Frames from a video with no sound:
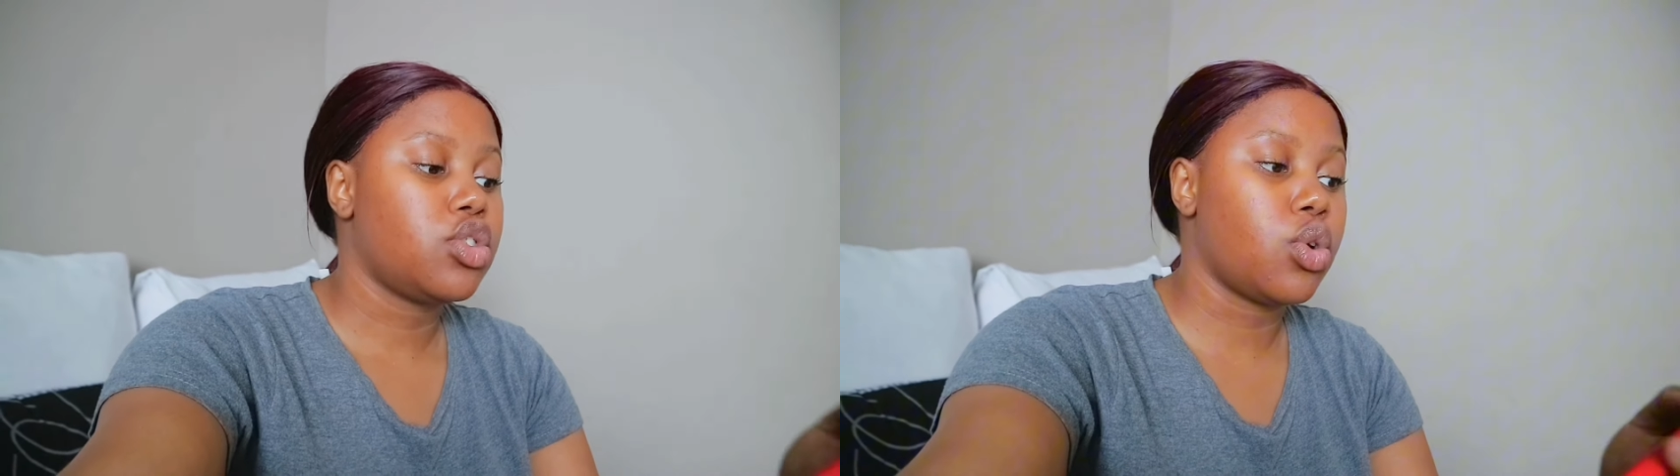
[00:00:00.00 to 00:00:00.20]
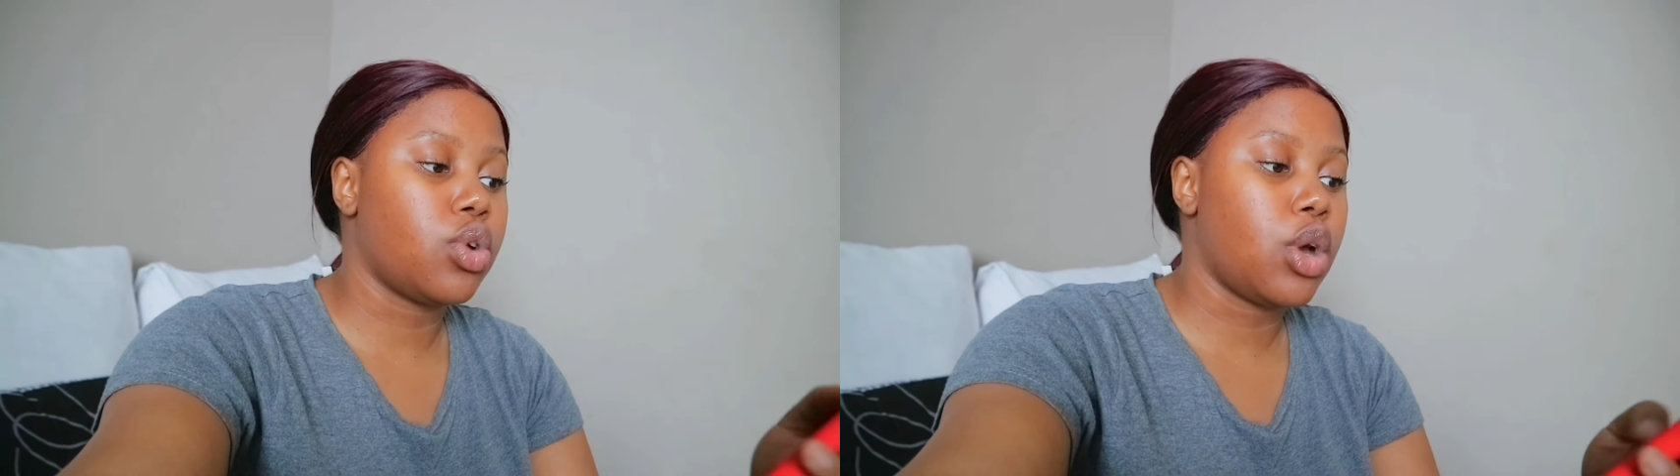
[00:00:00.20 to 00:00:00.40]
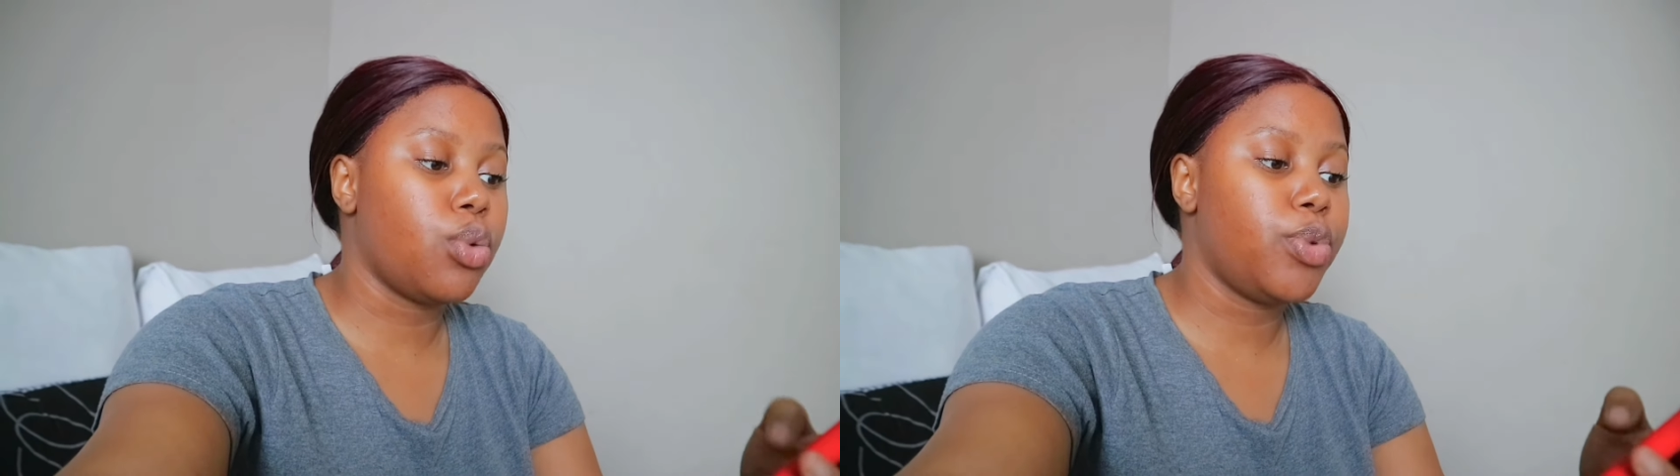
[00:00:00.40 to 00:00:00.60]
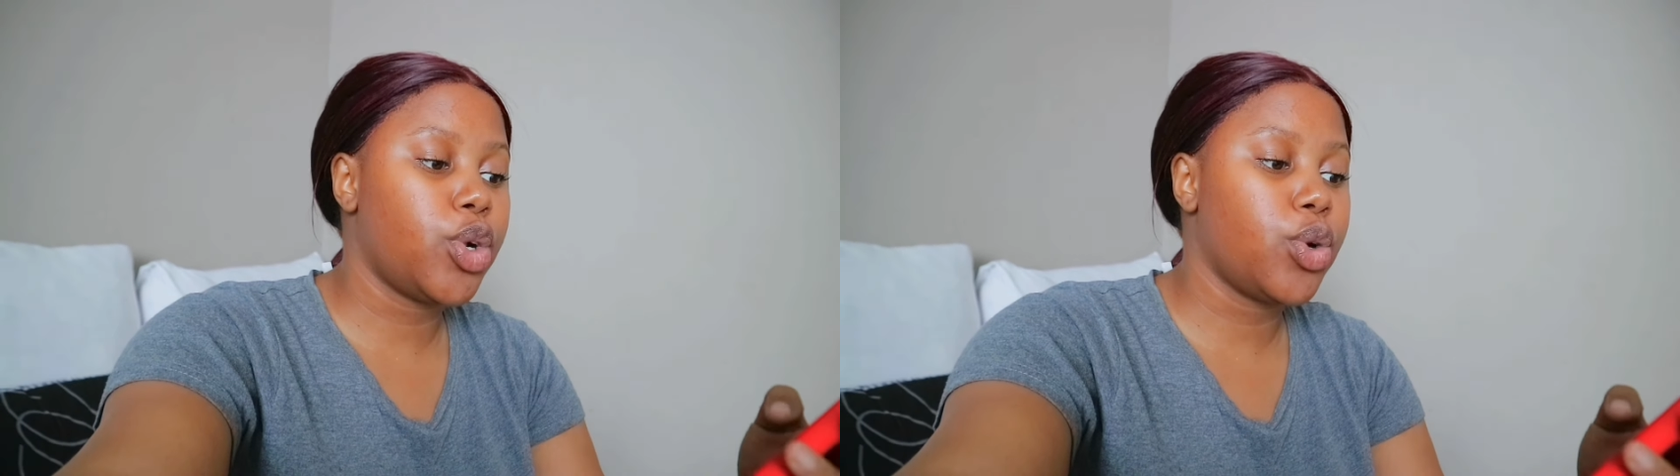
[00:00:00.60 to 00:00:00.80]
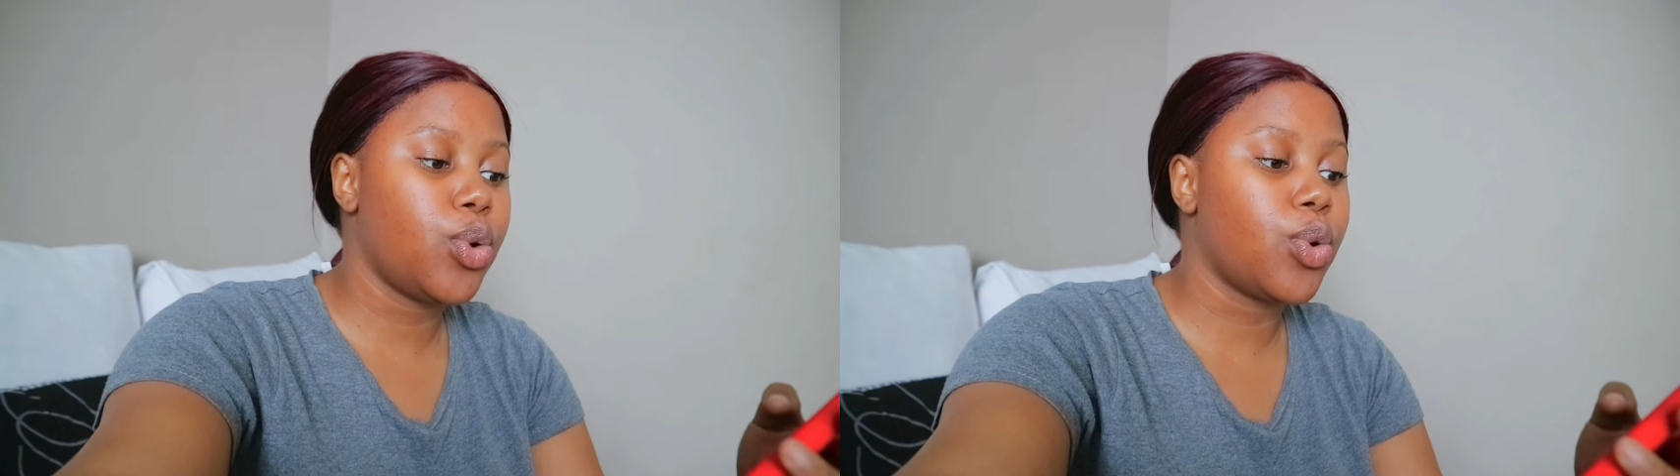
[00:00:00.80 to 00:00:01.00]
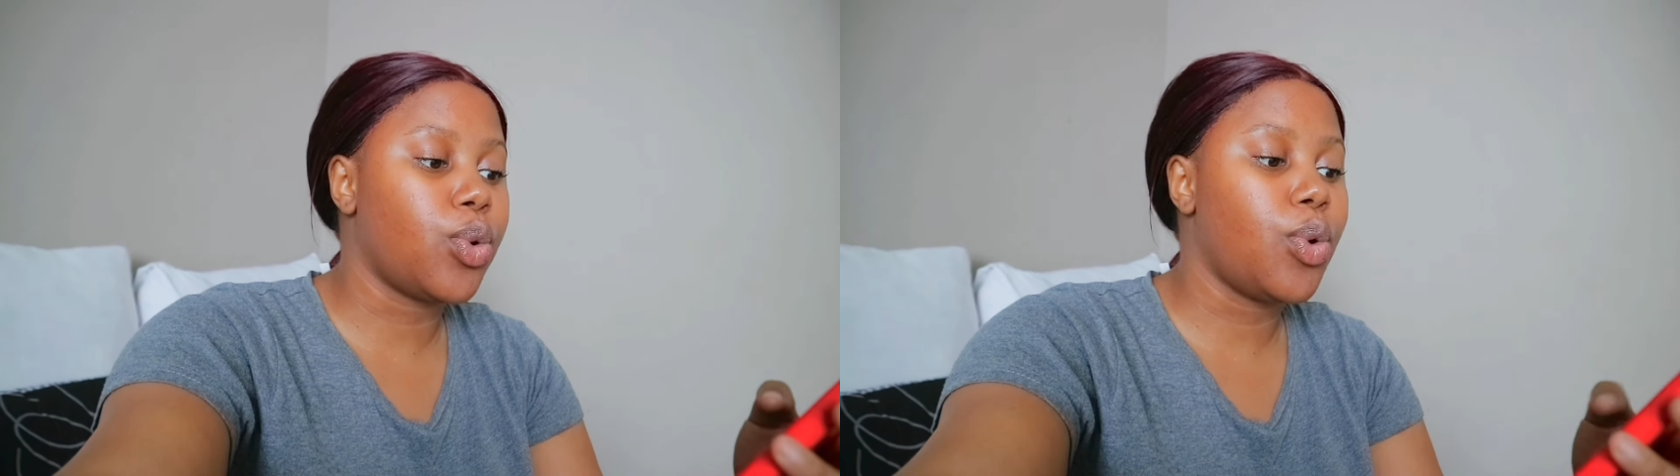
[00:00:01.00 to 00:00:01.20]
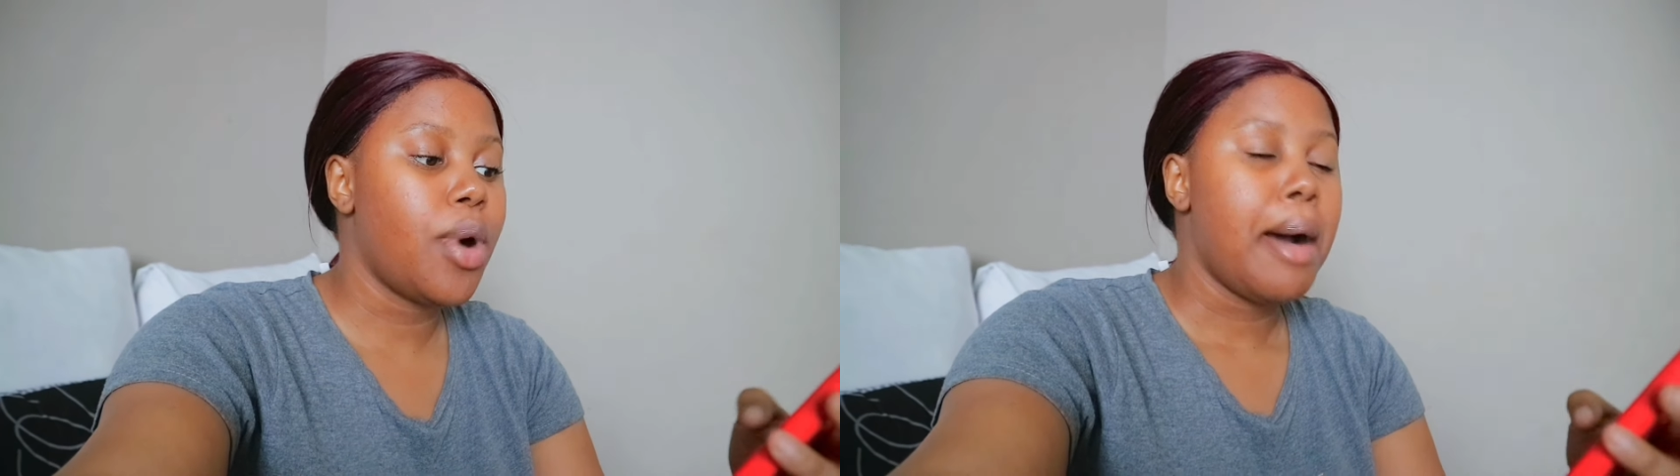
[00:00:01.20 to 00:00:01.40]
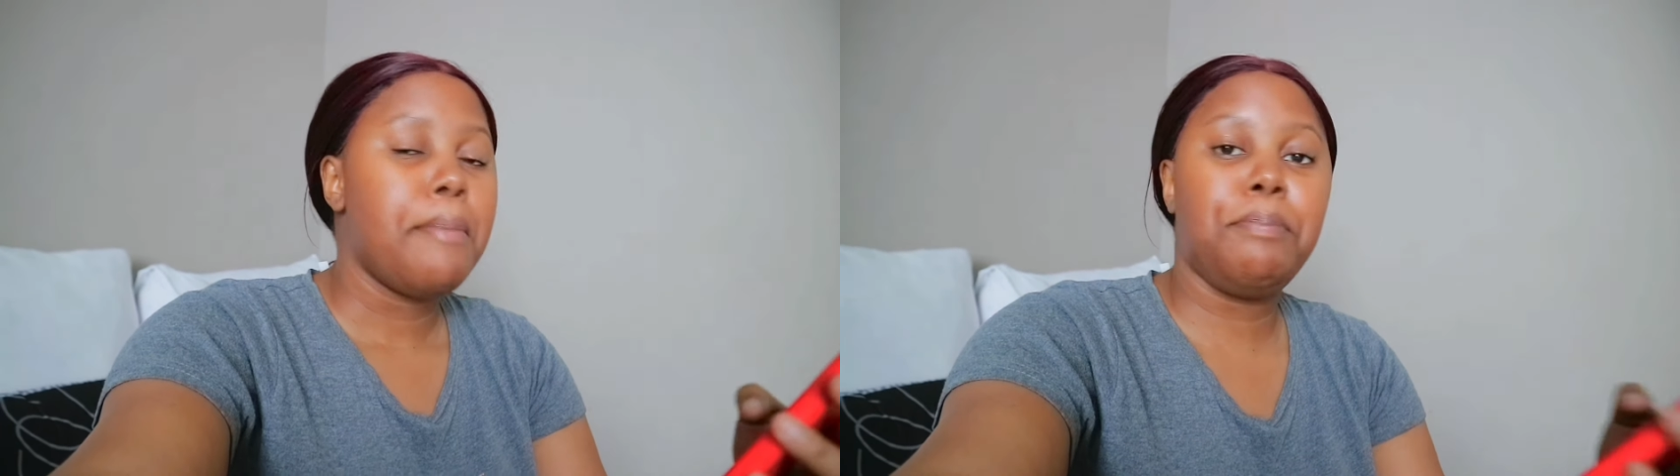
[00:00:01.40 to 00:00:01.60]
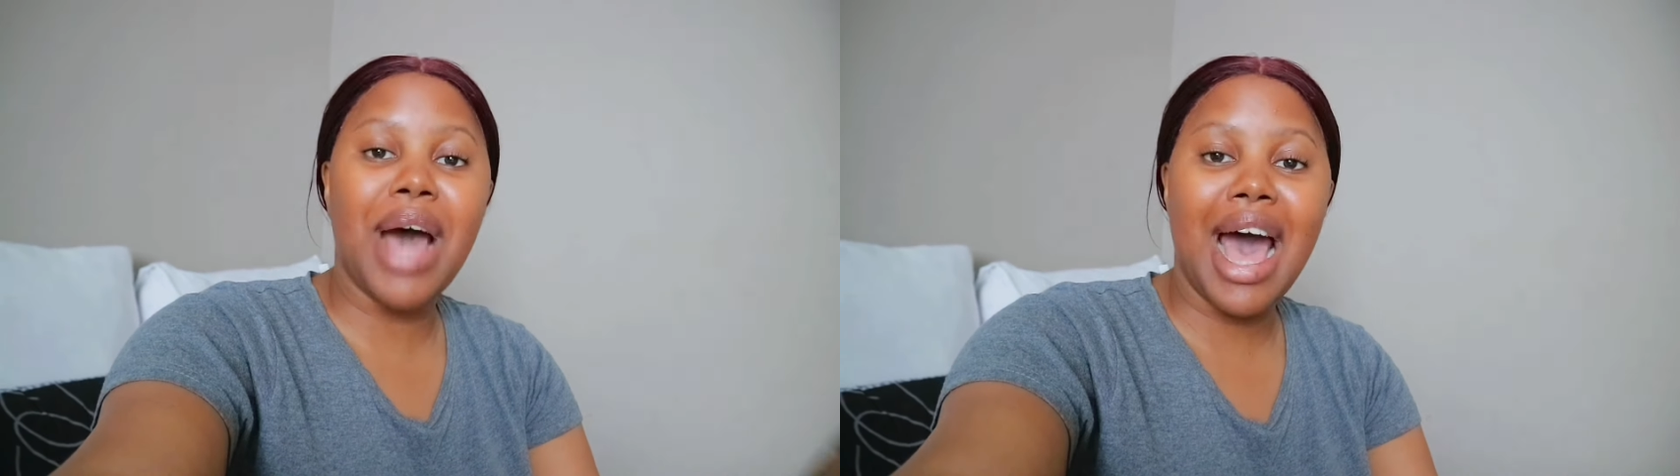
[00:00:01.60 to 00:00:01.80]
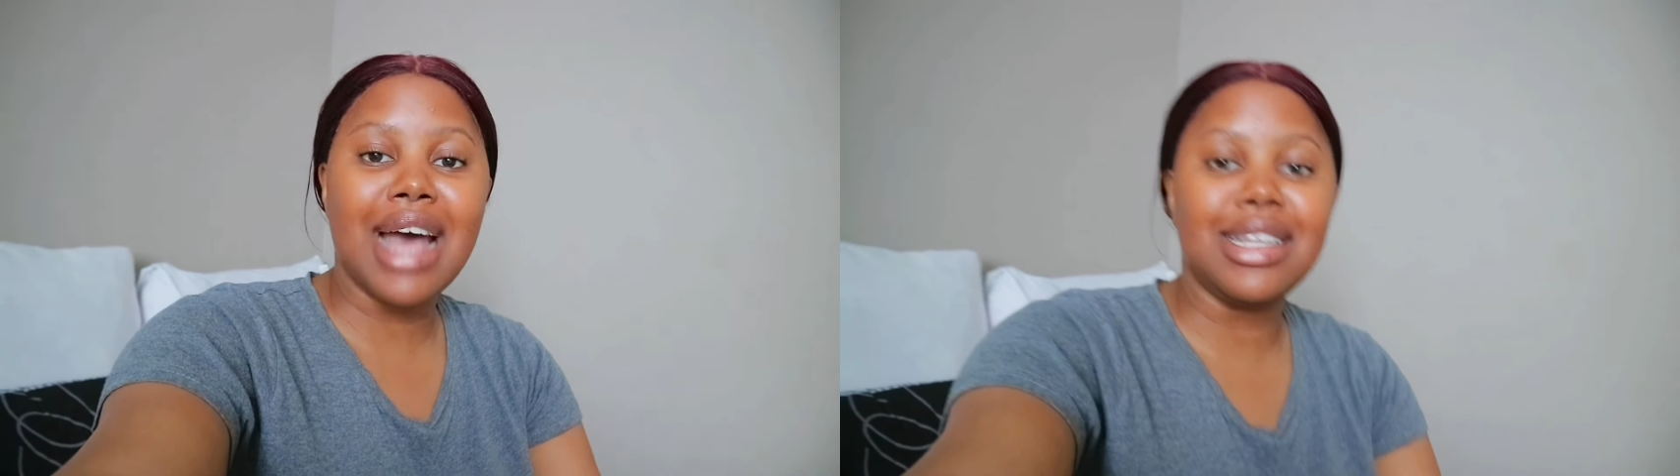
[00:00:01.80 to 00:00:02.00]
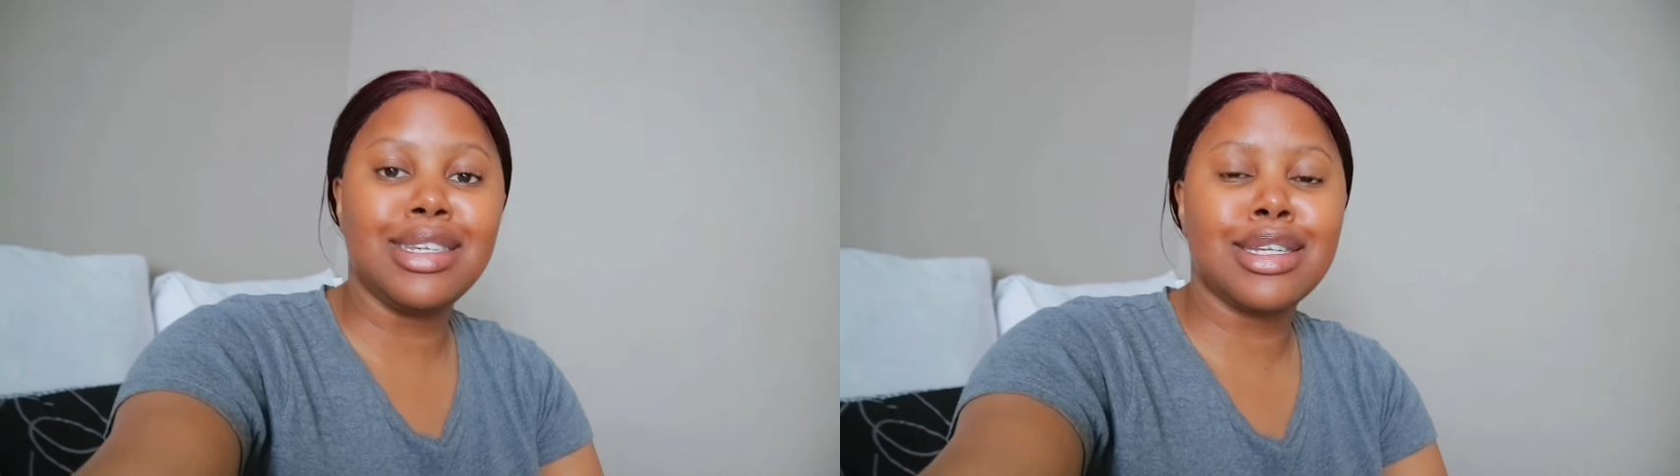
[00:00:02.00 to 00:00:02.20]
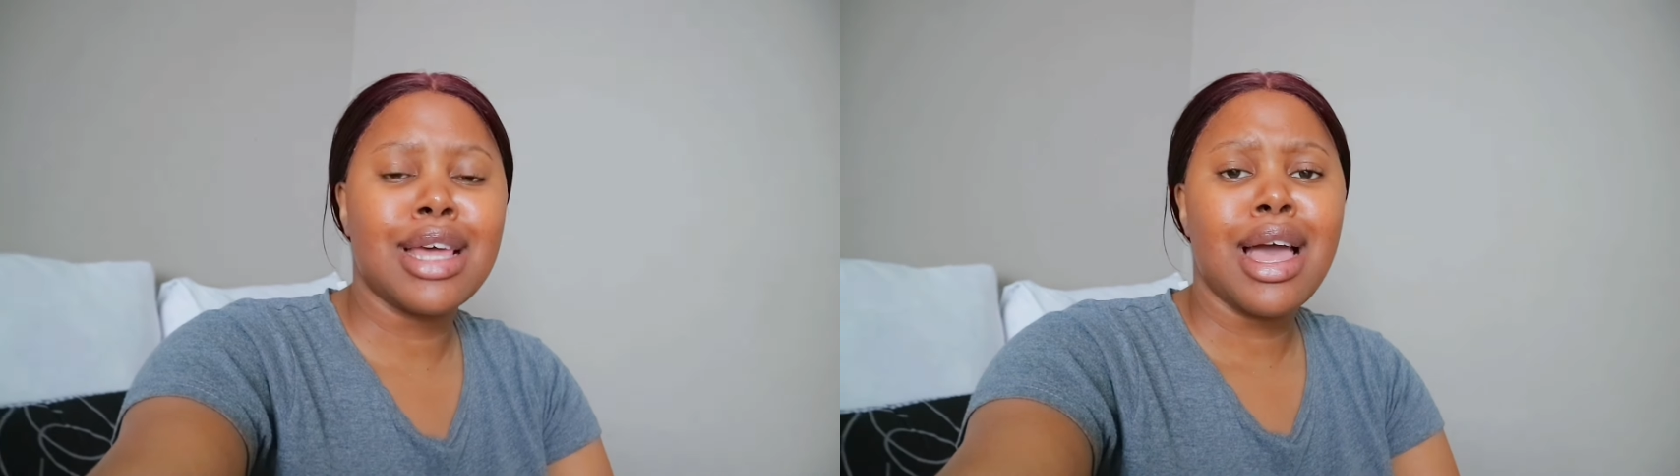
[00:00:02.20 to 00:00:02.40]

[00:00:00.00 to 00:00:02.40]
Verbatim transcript: so khona kubuhlungu but